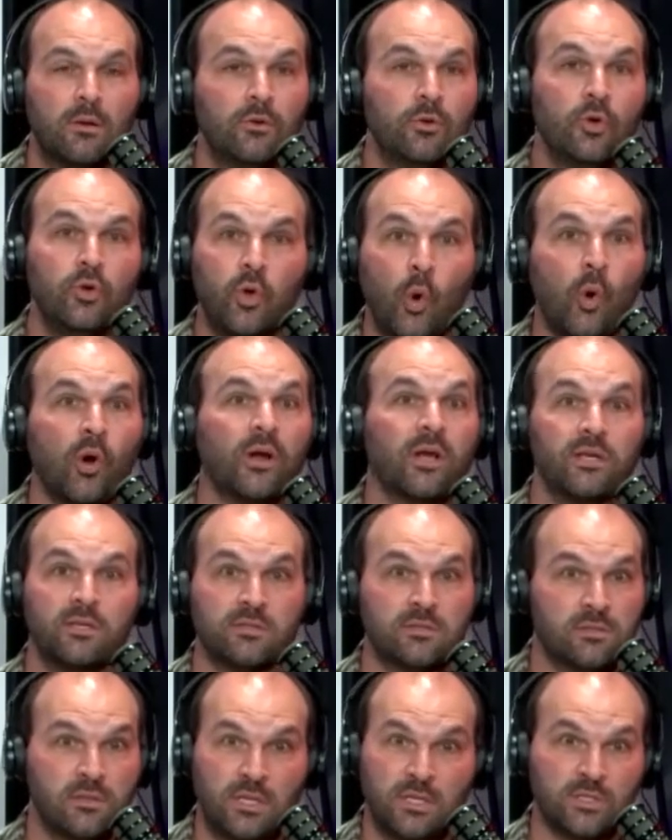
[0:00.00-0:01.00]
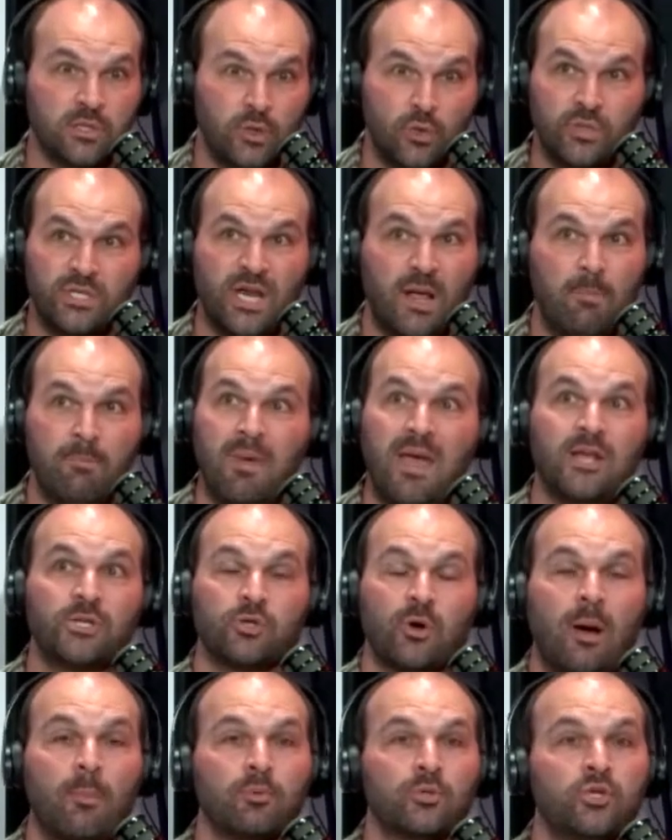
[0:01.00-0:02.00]
New York is losing a
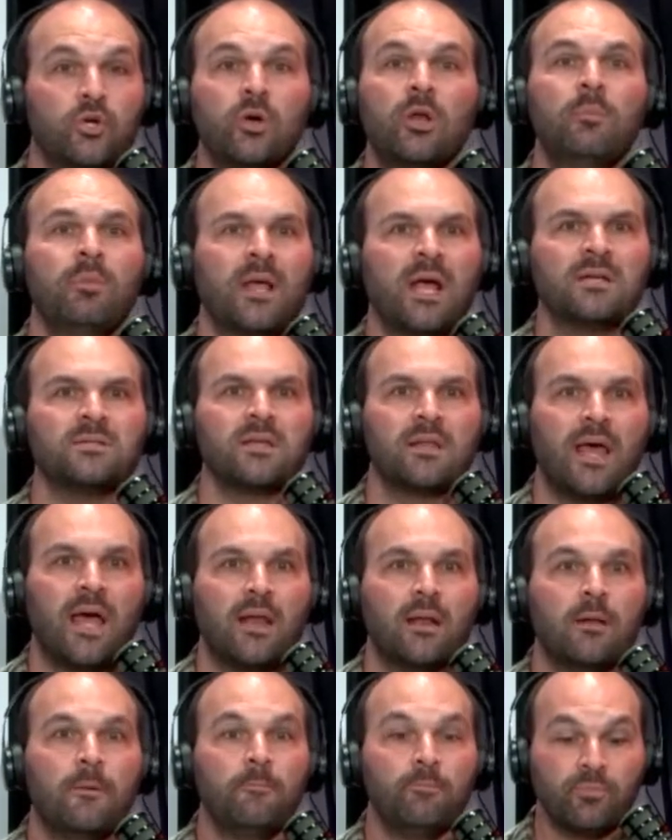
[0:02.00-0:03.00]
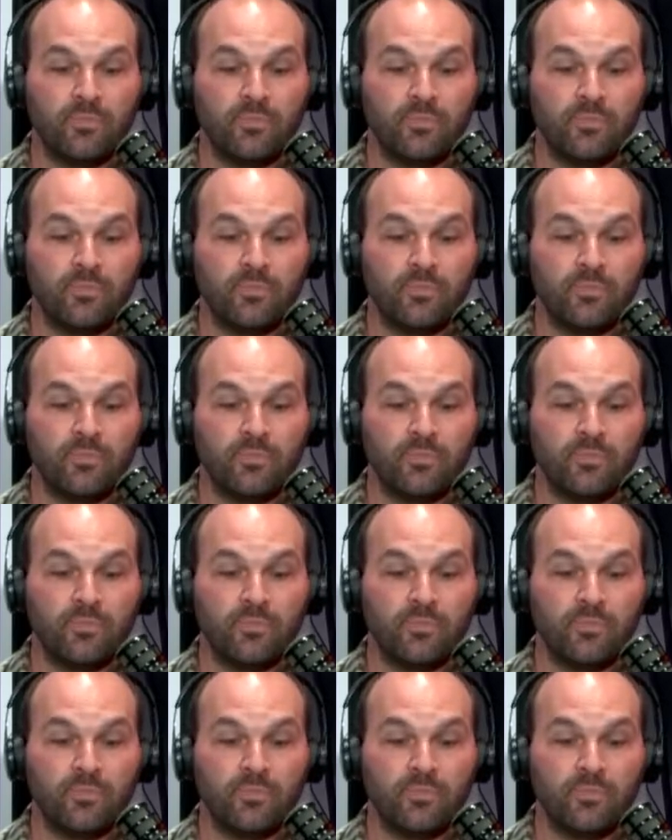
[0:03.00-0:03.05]
major opportunity because of that.